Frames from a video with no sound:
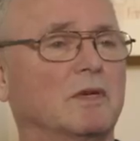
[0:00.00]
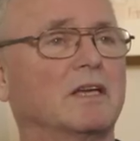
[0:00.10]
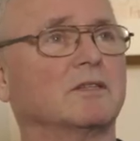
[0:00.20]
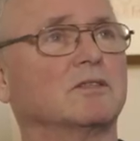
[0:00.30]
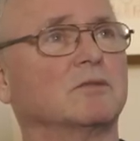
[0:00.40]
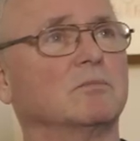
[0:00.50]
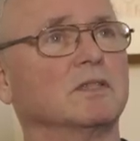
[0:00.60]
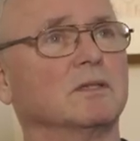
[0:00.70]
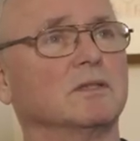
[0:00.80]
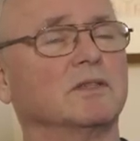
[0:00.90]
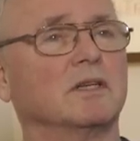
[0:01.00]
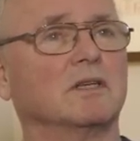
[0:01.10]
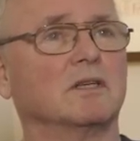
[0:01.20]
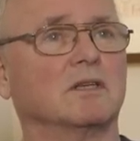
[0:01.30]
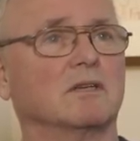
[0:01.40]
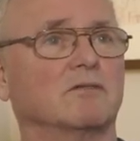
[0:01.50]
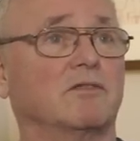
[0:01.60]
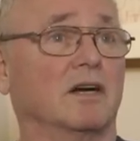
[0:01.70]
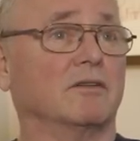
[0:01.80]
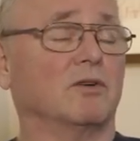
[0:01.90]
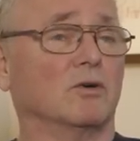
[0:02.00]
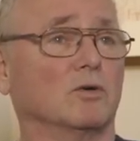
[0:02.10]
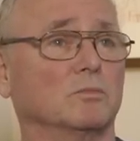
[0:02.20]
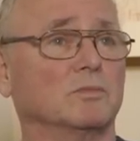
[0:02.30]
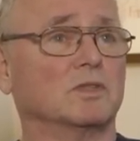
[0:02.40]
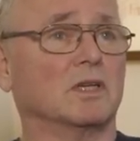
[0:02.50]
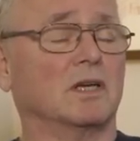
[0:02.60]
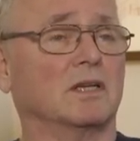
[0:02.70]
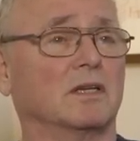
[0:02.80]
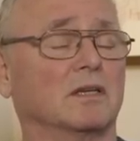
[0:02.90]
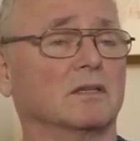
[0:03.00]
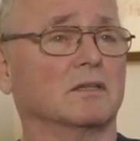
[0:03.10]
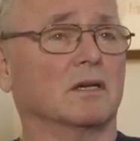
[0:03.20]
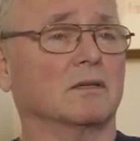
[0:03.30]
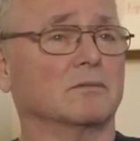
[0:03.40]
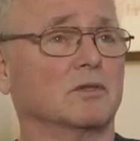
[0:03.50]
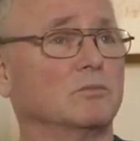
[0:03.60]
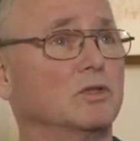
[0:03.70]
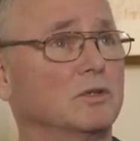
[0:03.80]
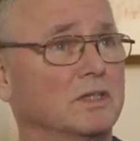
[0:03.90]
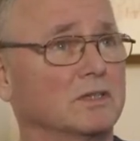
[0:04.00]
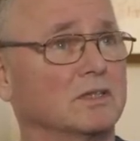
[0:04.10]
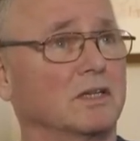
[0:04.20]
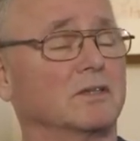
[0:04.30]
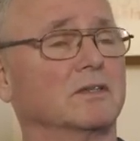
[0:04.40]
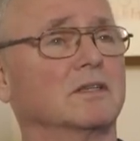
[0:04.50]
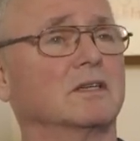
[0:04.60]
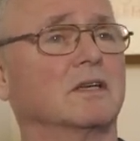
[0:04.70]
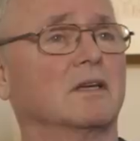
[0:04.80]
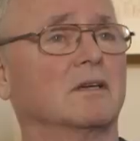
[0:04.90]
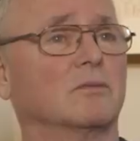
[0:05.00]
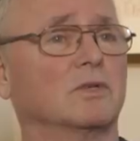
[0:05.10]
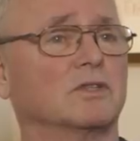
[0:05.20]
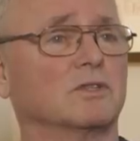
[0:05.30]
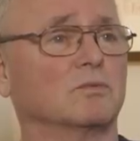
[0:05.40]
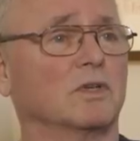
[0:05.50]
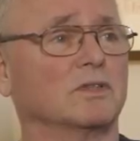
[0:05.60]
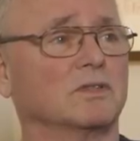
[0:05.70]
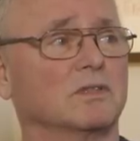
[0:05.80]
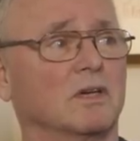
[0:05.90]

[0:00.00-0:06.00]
managed to build 5 homes and a community center, which was